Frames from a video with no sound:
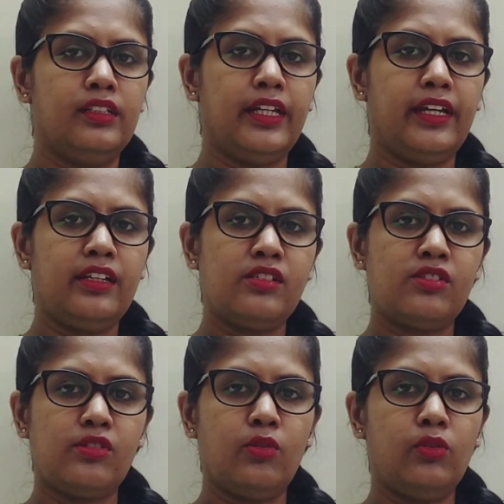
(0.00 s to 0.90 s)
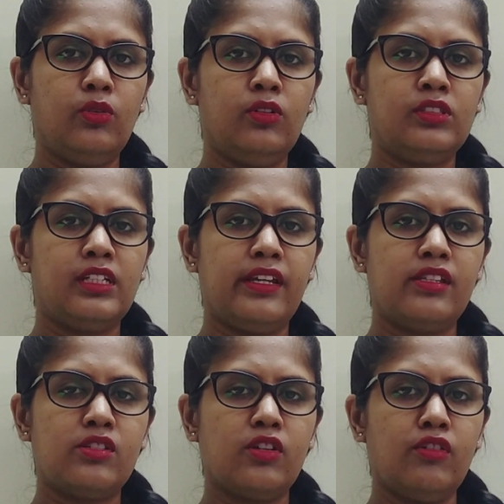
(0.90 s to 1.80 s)
There is no
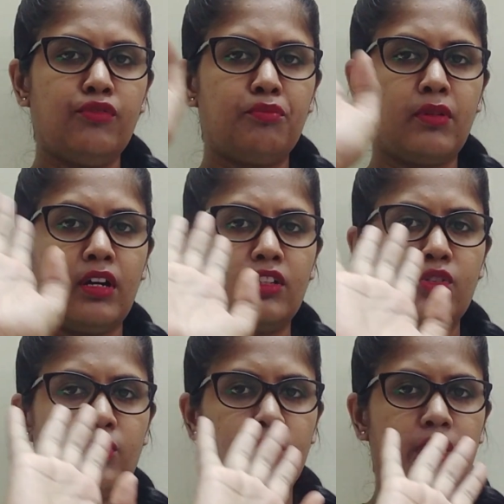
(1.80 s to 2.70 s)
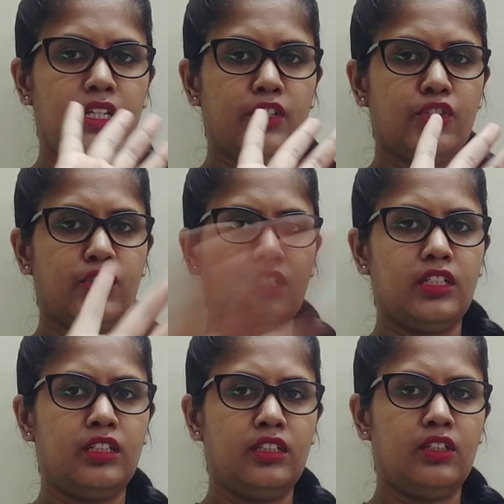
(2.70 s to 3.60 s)
sense of
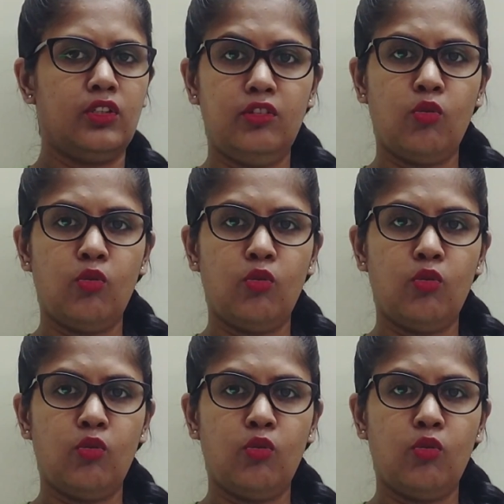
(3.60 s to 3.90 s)
punctuation,